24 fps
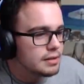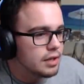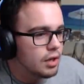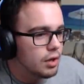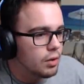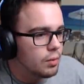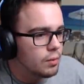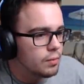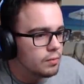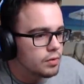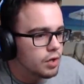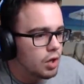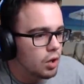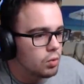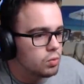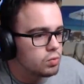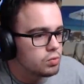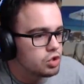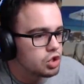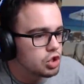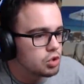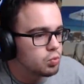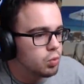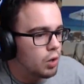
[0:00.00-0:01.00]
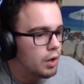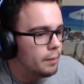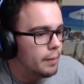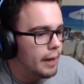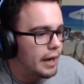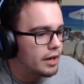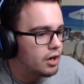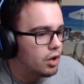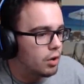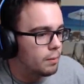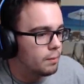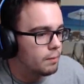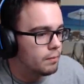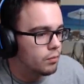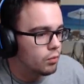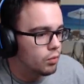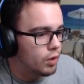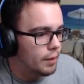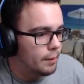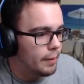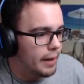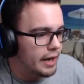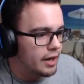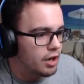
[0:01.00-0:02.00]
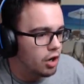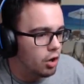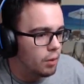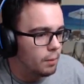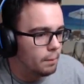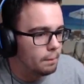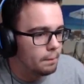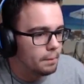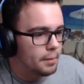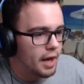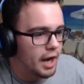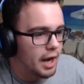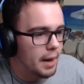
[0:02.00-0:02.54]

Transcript: Go, go, just run back home. Run back home.